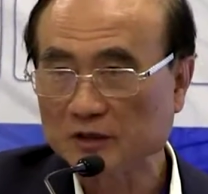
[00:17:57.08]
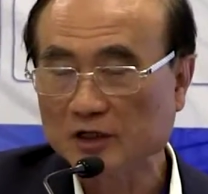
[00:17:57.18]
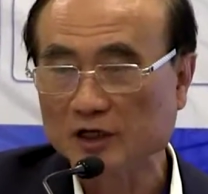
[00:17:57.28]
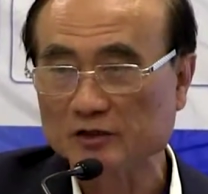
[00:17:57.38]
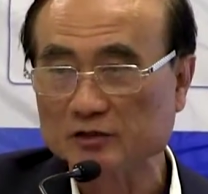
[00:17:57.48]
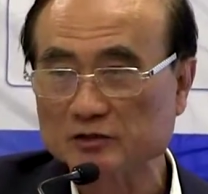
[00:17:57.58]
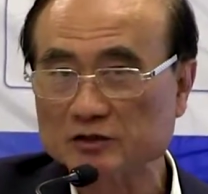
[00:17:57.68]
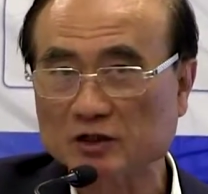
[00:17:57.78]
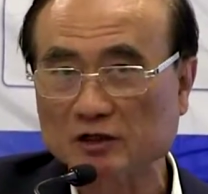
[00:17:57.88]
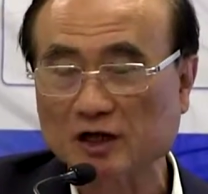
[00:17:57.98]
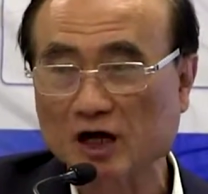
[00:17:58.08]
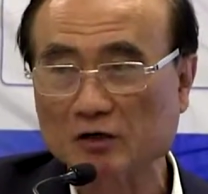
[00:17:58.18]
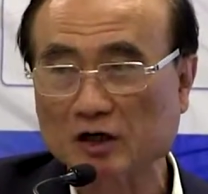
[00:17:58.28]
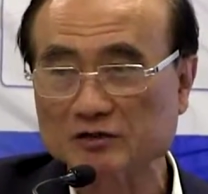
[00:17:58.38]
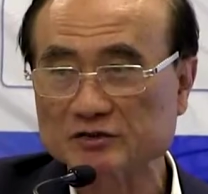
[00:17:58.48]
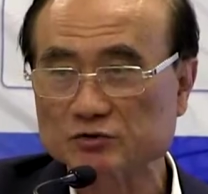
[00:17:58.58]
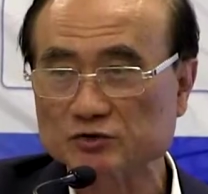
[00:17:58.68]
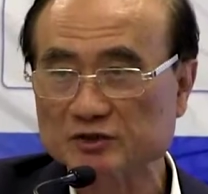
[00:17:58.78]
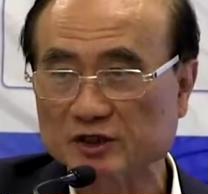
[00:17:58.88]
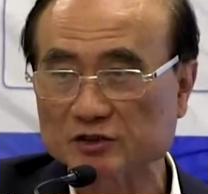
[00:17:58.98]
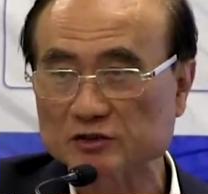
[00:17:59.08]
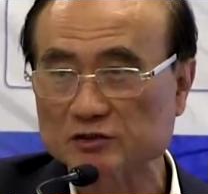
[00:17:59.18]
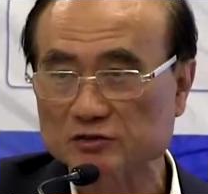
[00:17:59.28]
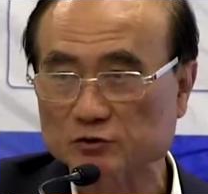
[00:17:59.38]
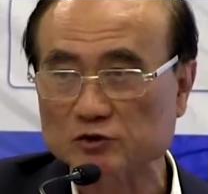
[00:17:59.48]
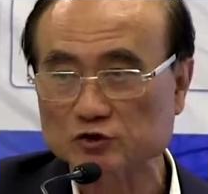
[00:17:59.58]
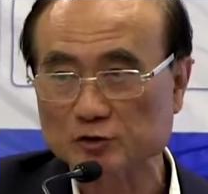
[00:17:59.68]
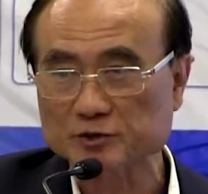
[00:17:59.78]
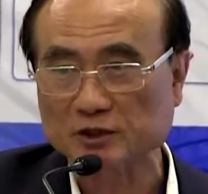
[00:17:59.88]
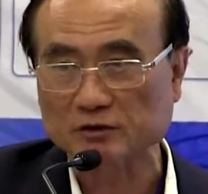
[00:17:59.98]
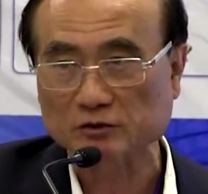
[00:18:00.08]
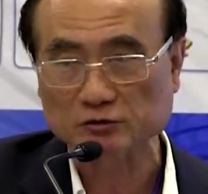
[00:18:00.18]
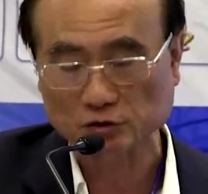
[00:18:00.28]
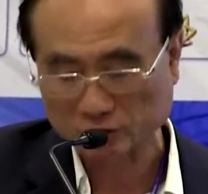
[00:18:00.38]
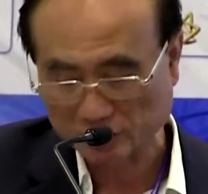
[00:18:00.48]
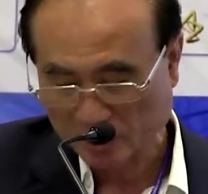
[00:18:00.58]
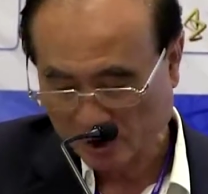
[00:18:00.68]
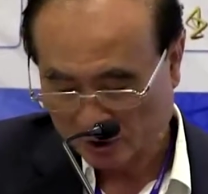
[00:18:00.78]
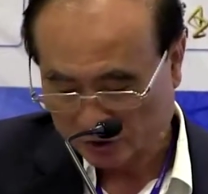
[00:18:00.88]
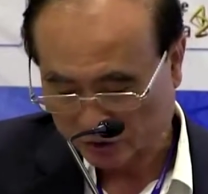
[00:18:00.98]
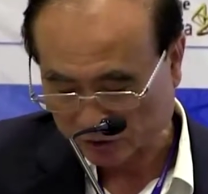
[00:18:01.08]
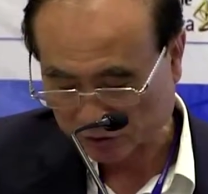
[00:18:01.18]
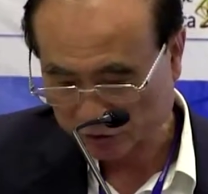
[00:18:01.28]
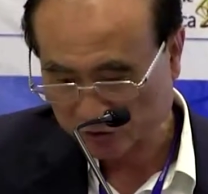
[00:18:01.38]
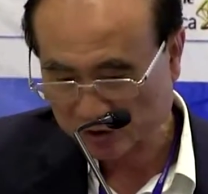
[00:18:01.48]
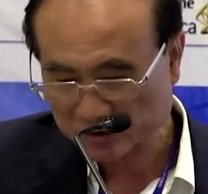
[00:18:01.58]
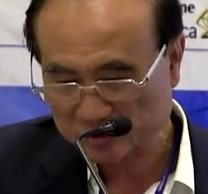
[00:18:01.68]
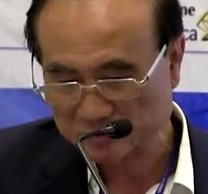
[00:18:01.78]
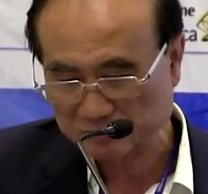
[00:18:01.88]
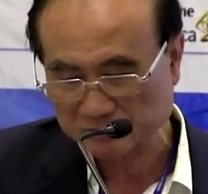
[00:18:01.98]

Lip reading: and so allow us to study the transcription only. So using this